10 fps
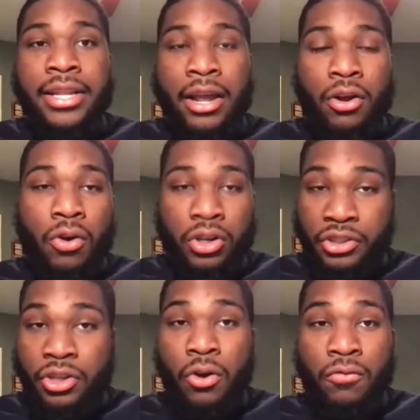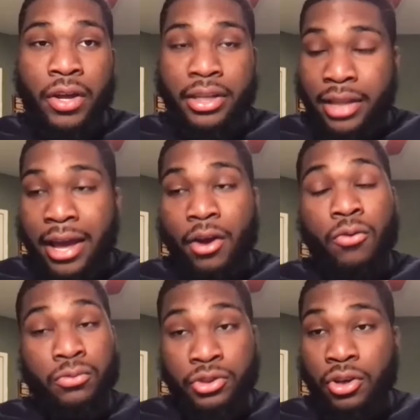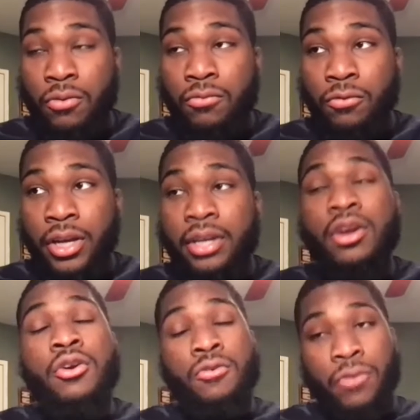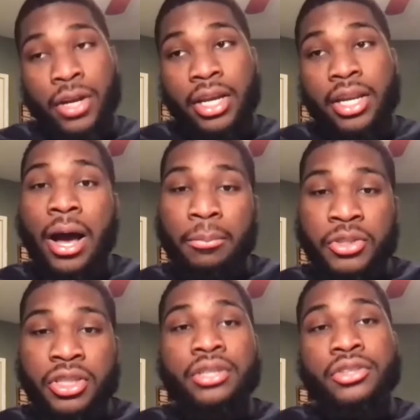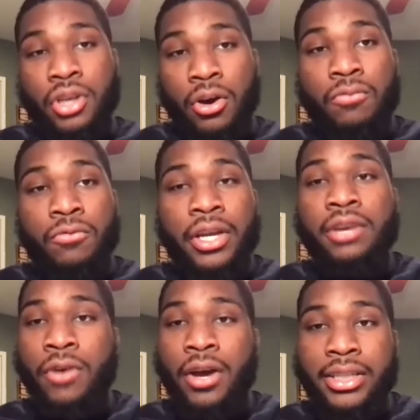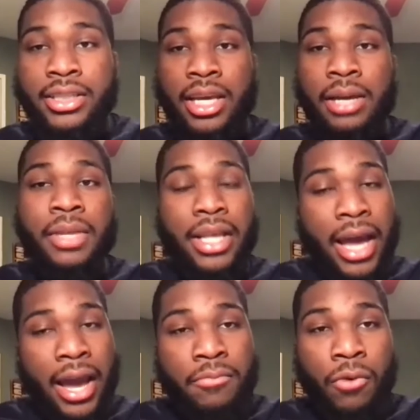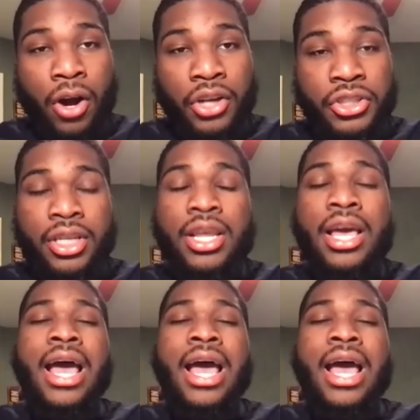That whole zone running, that whole zone read option, zone read running scheme that they had in Washington.